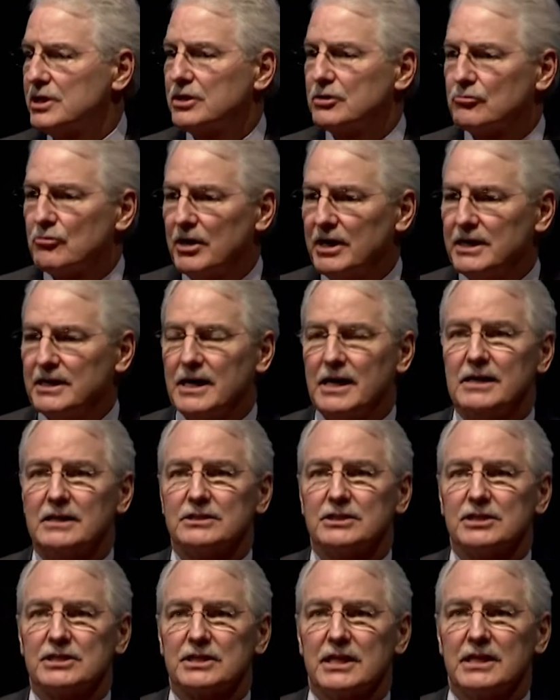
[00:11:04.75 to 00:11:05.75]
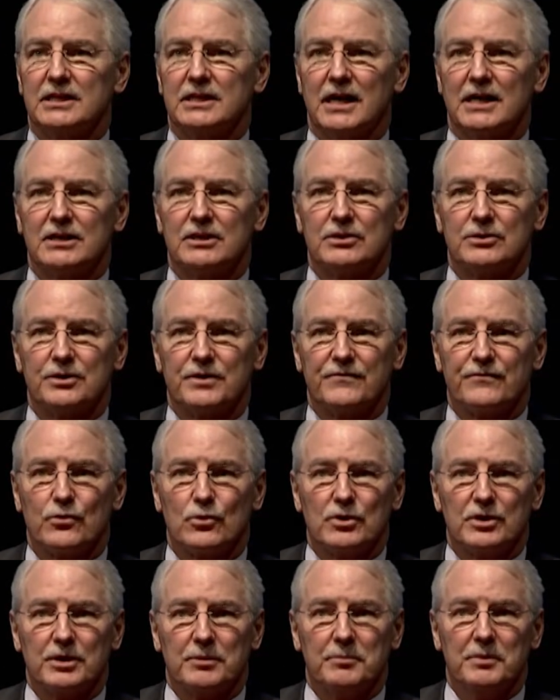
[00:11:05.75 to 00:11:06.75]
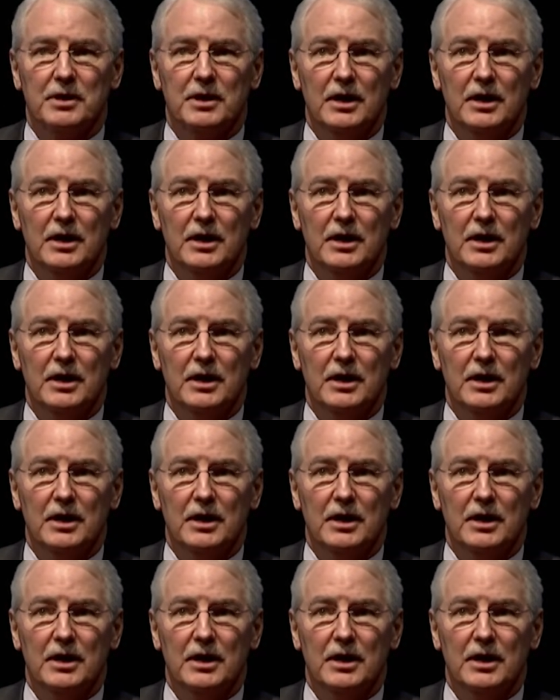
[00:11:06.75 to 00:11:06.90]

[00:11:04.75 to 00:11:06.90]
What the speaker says: The radiologist cannot do it for them.